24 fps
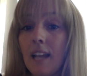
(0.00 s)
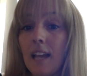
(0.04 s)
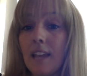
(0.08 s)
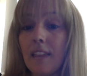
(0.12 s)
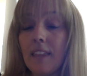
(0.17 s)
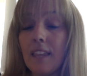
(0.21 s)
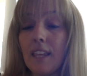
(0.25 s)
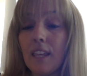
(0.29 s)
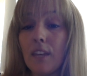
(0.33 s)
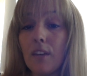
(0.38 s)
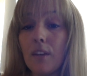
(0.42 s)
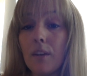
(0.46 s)
I
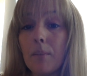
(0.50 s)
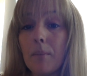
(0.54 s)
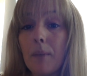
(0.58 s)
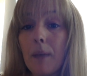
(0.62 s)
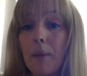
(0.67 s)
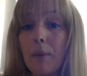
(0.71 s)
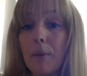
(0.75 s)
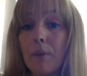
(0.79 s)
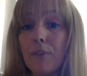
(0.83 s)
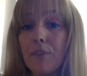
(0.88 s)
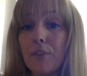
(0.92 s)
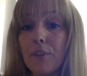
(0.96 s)
think you can buy
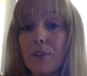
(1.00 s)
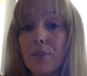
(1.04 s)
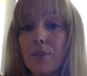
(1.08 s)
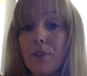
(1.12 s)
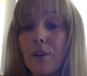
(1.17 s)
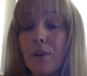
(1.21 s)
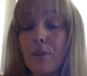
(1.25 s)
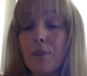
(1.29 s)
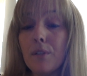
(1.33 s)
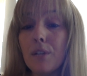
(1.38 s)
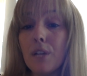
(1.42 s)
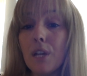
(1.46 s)
one for
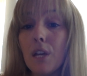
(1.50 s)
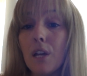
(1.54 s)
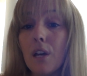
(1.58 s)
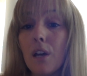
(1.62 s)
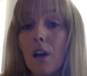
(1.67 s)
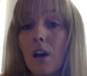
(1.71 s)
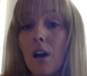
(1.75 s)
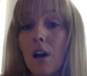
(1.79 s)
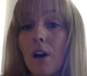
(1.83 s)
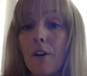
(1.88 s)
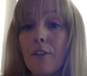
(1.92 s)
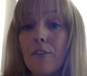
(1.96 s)
around
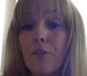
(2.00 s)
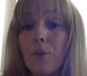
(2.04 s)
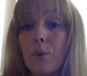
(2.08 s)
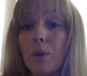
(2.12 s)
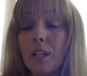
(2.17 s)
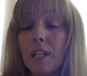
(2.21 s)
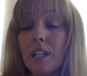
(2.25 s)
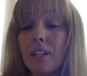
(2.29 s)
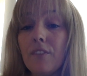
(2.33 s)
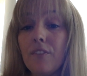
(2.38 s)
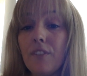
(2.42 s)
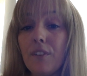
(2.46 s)

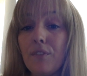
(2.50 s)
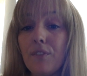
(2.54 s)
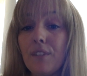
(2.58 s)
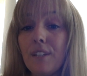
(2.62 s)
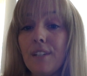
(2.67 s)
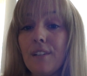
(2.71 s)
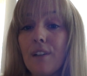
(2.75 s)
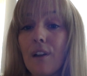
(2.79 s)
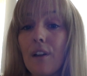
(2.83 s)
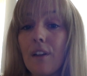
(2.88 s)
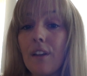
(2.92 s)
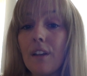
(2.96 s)
$40 to
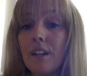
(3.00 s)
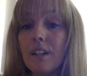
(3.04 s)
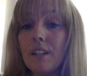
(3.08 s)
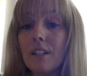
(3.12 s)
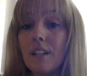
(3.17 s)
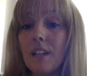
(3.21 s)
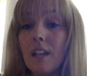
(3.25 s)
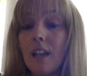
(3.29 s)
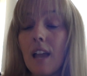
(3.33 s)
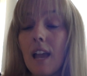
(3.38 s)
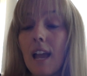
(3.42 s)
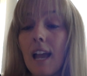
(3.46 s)
$50,
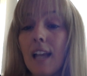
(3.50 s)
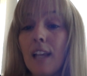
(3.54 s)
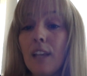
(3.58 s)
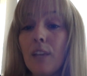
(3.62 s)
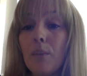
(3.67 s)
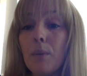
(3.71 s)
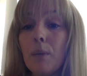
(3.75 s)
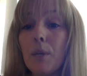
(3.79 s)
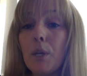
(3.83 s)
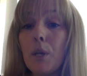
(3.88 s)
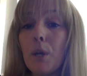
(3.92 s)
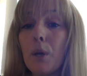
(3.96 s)
and you
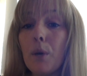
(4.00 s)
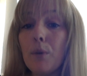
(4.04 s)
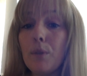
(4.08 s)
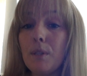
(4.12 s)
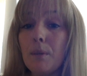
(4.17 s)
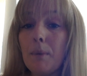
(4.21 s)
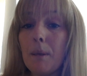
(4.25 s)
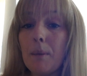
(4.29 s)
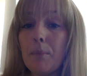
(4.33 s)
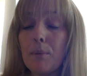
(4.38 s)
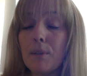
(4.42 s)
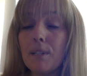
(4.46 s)
would go to
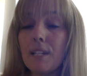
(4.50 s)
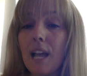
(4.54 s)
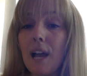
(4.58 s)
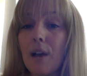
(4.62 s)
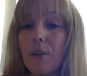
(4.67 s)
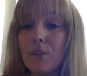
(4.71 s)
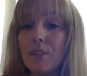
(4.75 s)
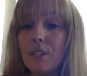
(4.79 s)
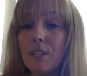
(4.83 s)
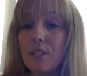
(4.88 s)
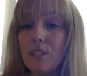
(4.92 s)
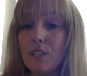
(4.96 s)
people's
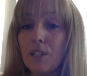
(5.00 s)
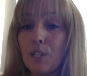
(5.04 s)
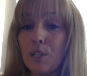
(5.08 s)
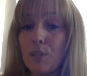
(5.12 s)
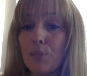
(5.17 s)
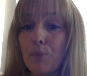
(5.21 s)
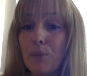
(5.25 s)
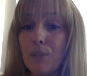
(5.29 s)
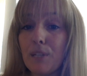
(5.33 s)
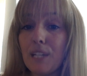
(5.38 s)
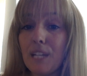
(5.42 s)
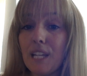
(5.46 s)
houses to
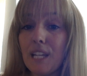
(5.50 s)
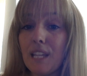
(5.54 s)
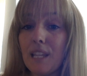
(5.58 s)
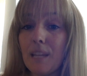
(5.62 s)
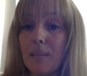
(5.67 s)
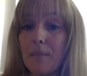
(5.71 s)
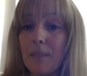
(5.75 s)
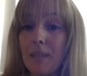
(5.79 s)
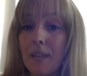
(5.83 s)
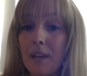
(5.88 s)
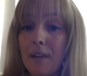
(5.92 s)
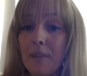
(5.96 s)
spray tan
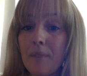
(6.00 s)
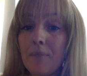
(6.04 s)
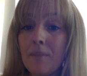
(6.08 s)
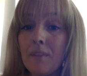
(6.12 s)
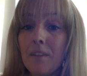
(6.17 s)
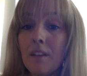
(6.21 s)
them there.